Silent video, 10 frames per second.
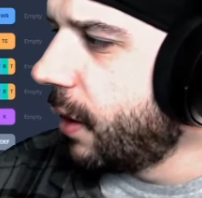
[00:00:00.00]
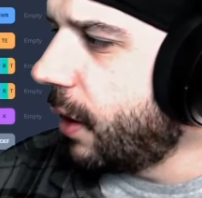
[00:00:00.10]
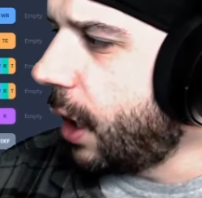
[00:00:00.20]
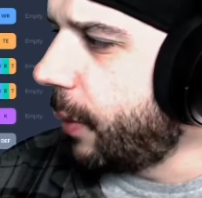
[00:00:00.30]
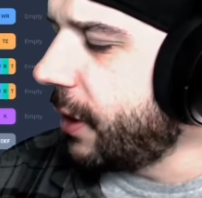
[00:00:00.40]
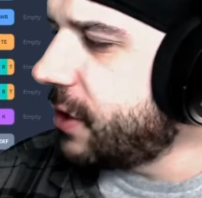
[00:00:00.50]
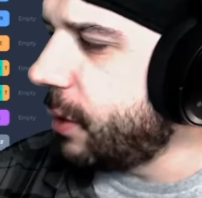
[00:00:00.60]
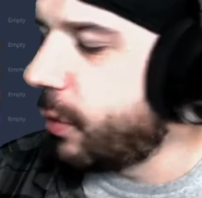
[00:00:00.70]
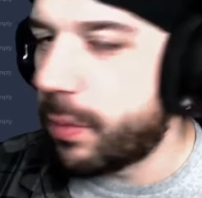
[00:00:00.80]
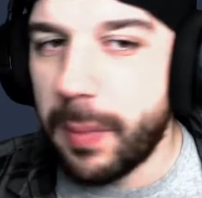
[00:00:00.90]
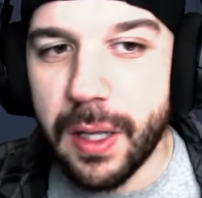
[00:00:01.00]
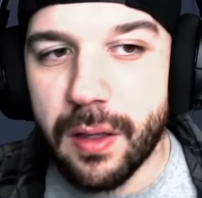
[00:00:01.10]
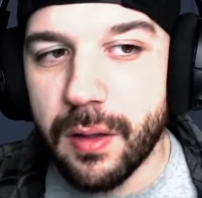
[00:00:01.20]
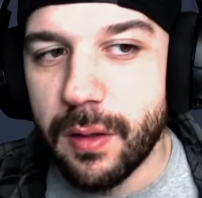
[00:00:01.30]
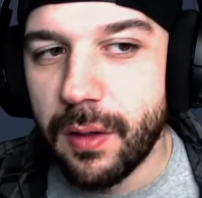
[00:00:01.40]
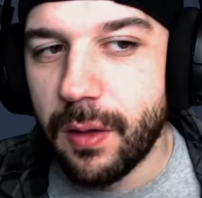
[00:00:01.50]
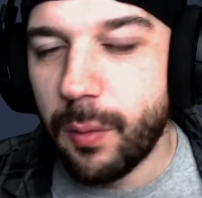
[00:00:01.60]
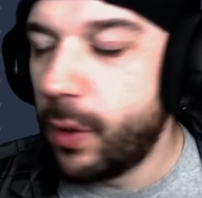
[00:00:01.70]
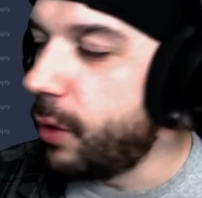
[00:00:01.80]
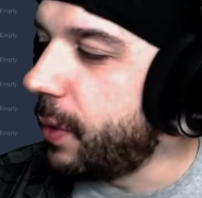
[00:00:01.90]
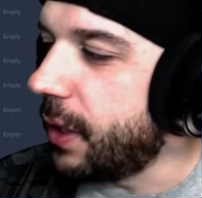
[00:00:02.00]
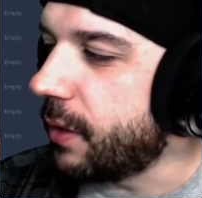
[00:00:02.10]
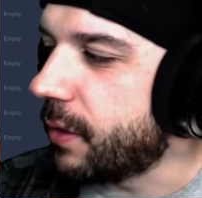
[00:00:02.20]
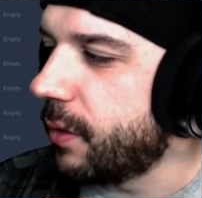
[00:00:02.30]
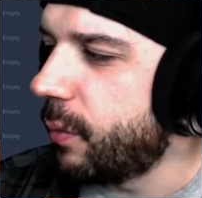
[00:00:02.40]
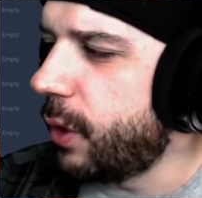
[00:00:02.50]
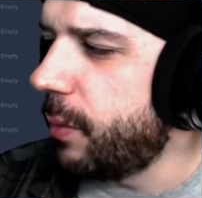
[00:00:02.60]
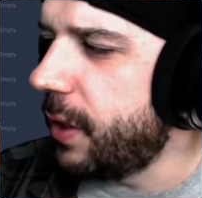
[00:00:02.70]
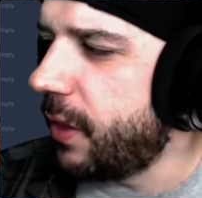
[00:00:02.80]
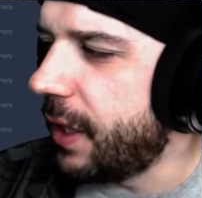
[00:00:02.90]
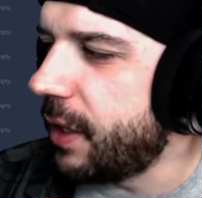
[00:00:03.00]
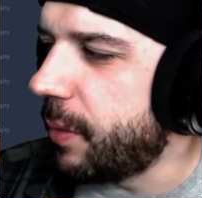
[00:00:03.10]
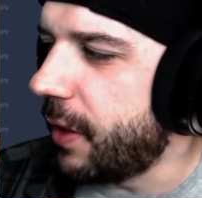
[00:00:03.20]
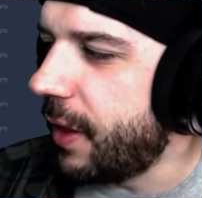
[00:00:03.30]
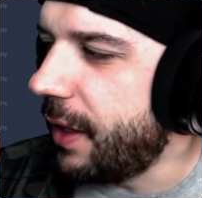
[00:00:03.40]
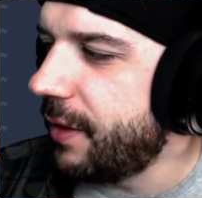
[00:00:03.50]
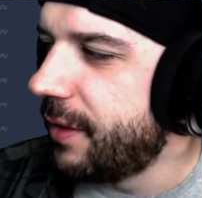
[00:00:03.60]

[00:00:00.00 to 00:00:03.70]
What do you mean? What do you mean, Landy, by that?